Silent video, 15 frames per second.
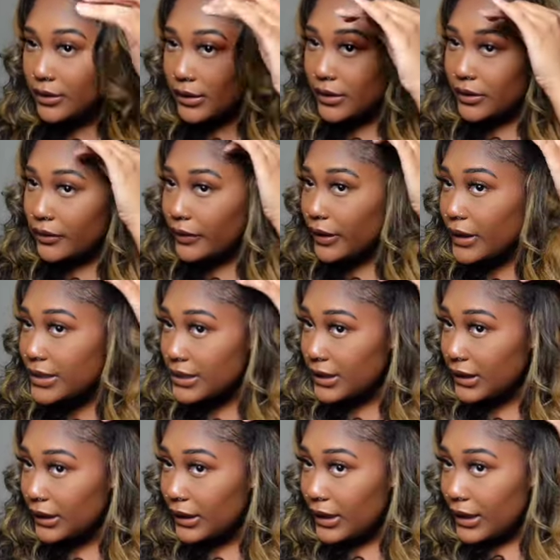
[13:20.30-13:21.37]
I don't know if I can
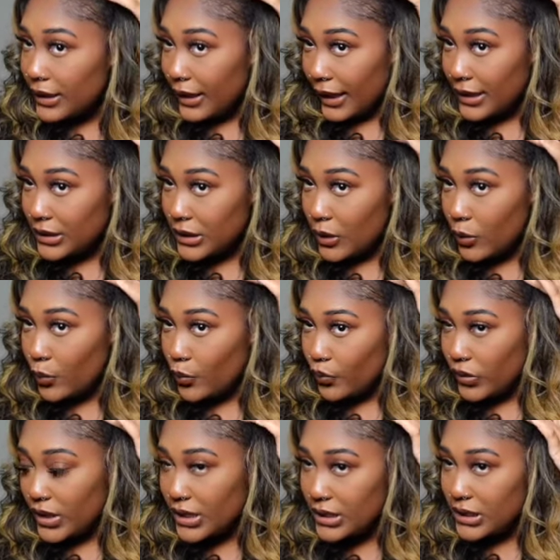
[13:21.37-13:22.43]
see, like, so
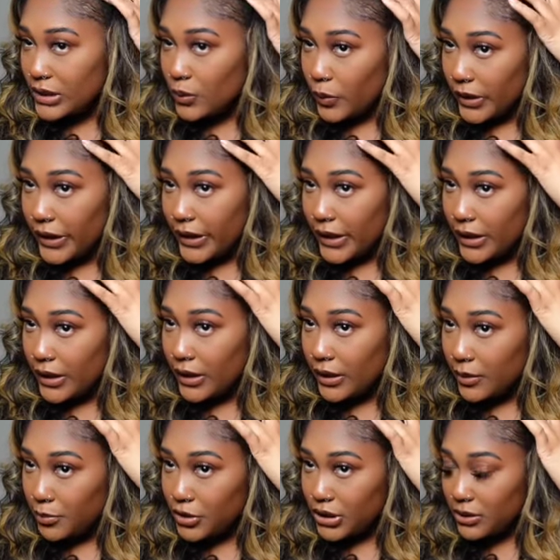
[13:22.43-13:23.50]
this is where
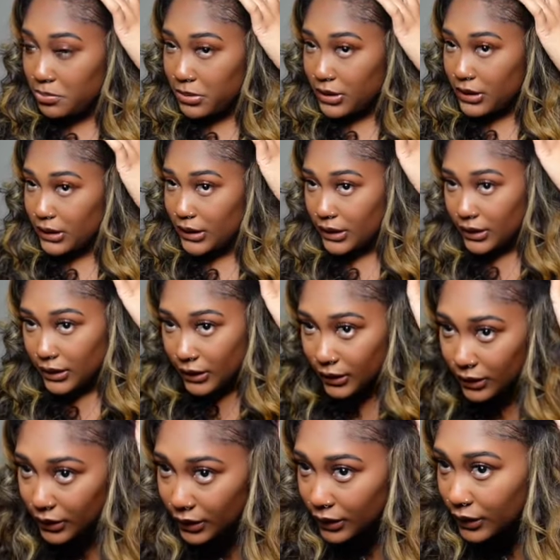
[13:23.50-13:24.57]
typically
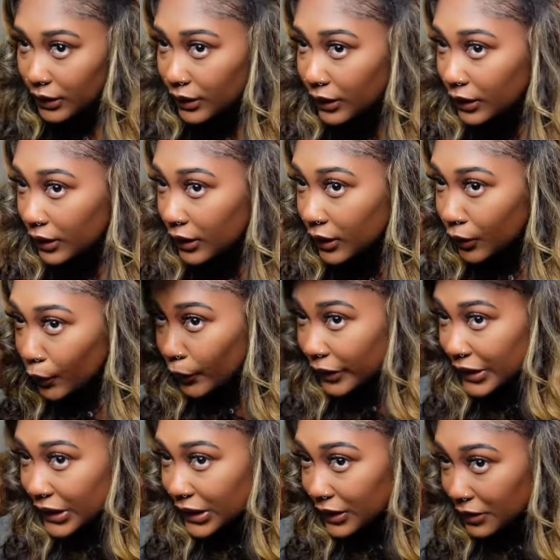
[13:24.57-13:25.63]

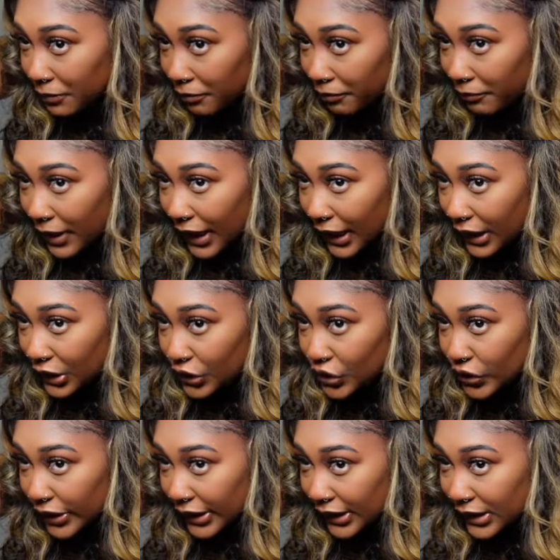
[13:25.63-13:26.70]
where my
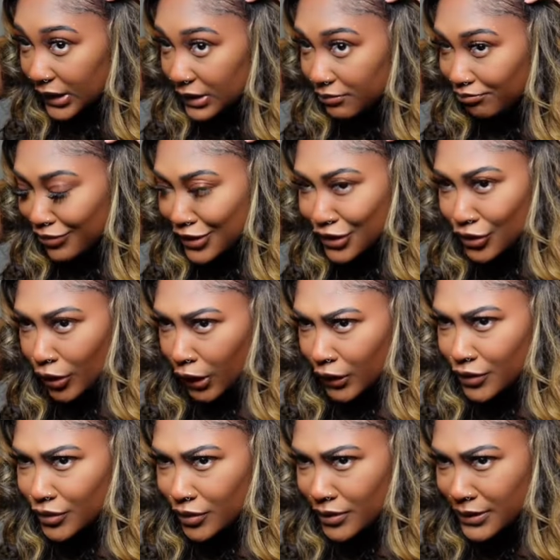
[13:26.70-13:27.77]
track
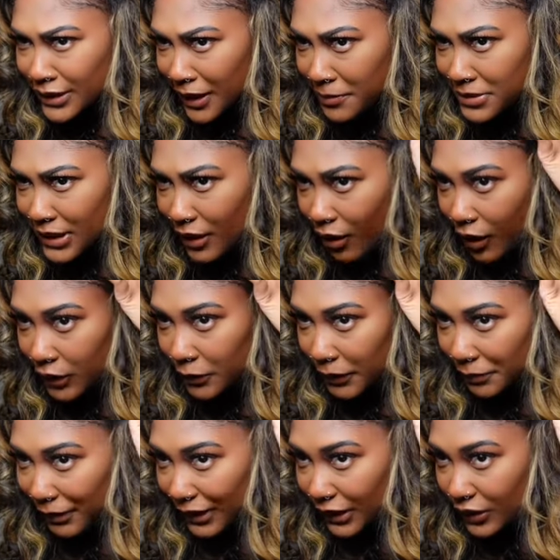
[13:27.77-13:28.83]
starts or stops at, all the
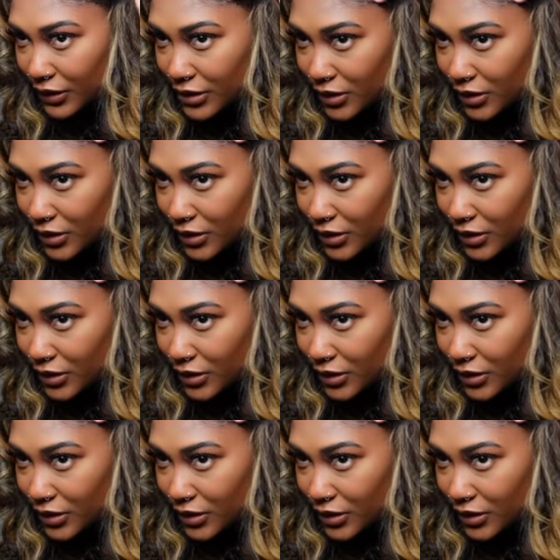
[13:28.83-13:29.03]
way back here.